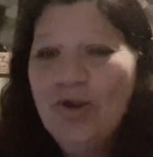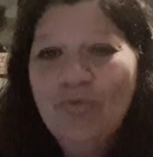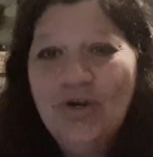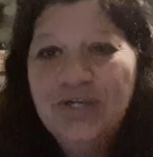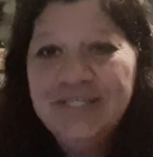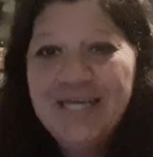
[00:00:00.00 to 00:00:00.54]
I'm
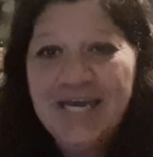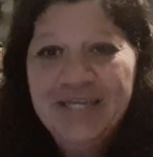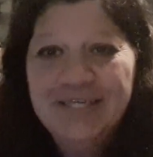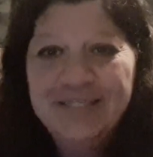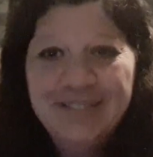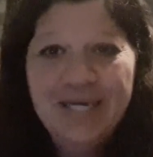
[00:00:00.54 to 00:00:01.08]
going to say
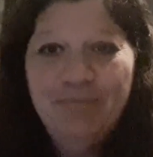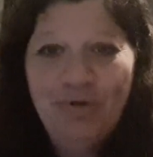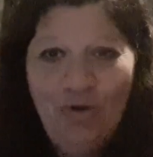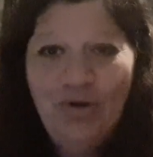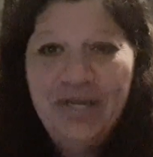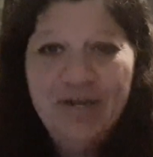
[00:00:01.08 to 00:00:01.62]
this segment
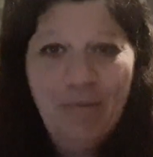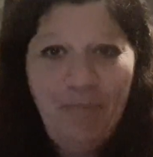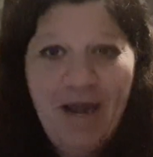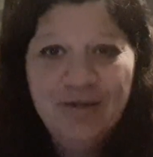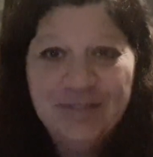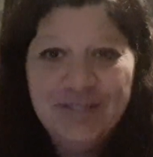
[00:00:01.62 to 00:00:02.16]
on here
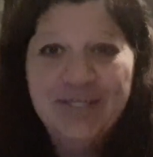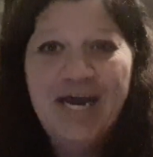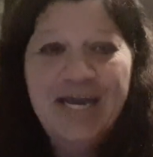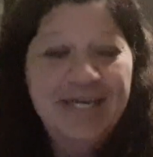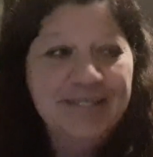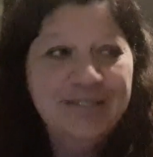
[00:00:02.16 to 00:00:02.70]
about
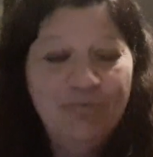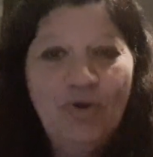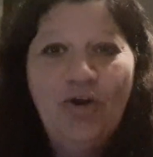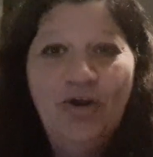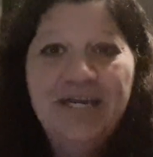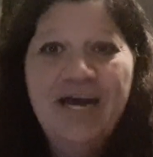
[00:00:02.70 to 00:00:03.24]
snakes, we're
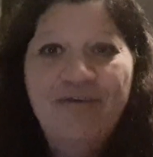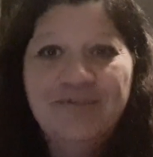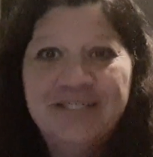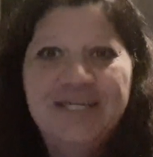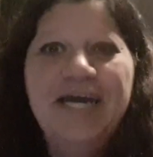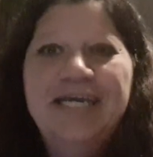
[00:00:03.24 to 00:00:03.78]
going to have a
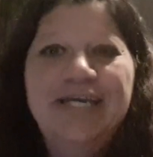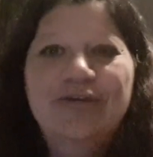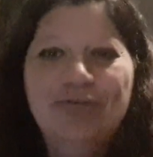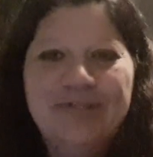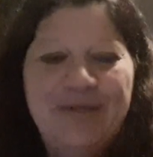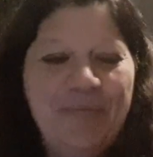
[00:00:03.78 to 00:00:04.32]
snake here
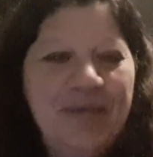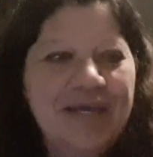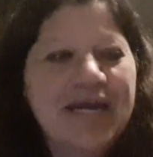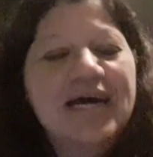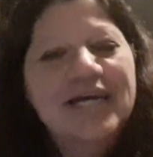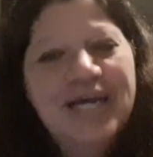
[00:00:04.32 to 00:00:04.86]
or something.
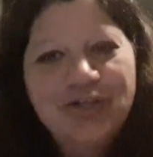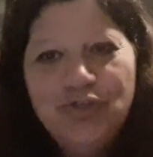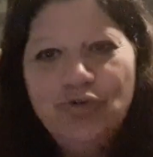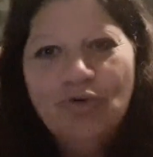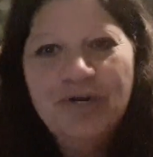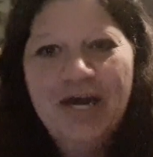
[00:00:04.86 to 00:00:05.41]
And
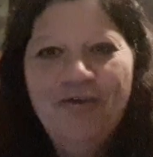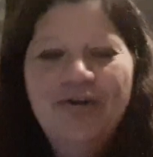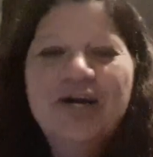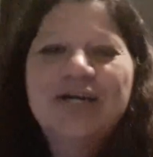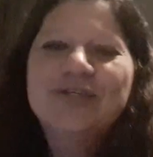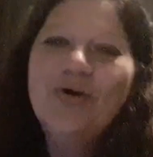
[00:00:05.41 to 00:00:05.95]
sure enough,
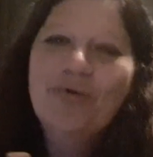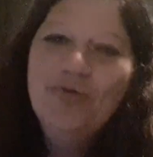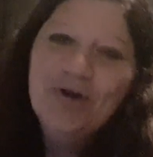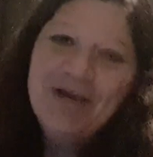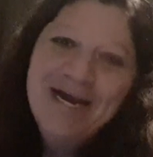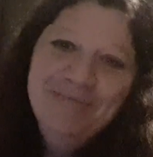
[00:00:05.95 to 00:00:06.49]
so I'm
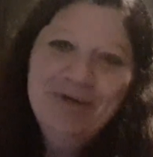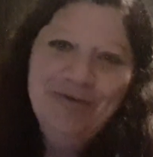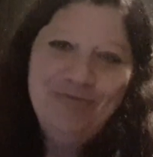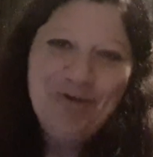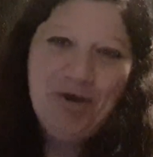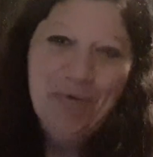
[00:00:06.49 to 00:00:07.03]
not game
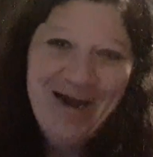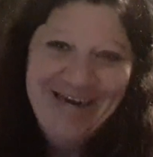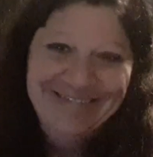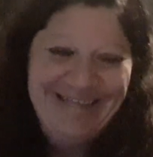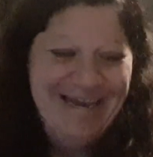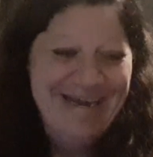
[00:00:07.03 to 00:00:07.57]
enough to go
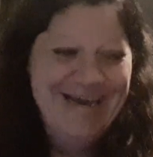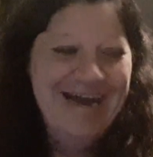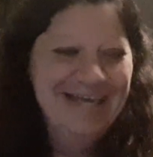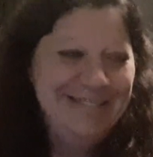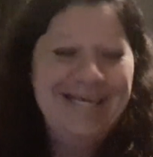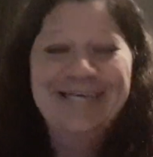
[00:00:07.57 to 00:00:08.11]
out there
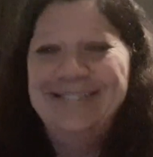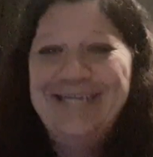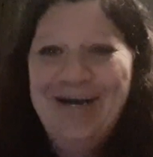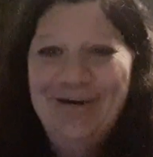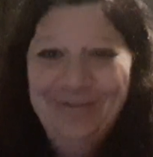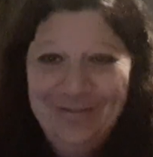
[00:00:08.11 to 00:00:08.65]
and test
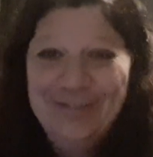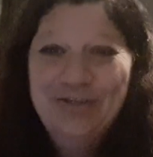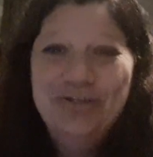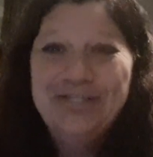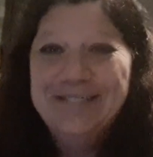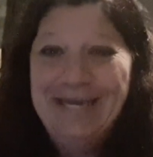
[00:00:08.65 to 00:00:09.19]
out the
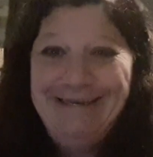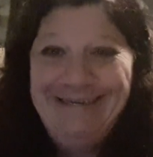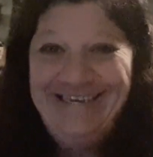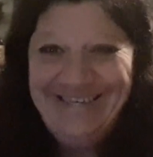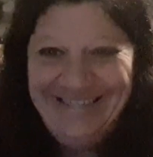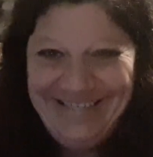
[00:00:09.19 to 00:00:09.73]
new snake
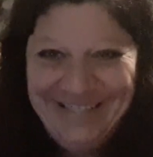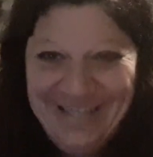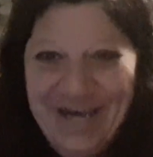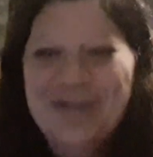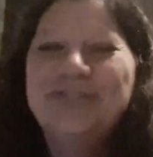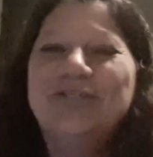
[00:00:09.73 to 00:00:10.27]
kit and
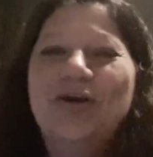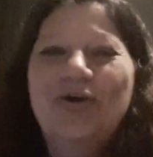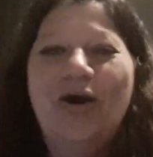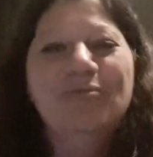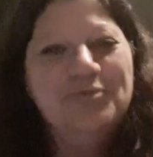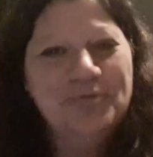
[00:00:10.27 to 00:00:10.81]
that, so
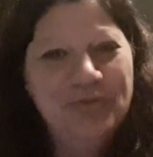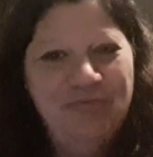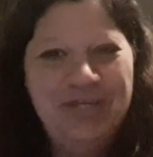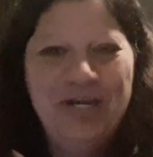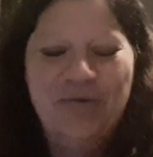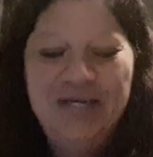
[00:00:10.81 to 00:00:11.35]
I'm doing the
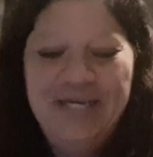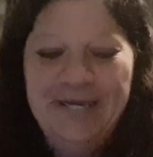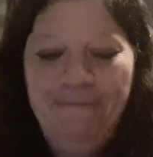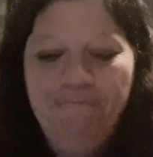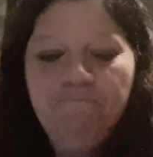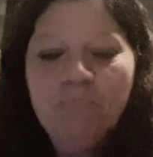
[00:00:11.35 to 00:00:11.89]
video in here.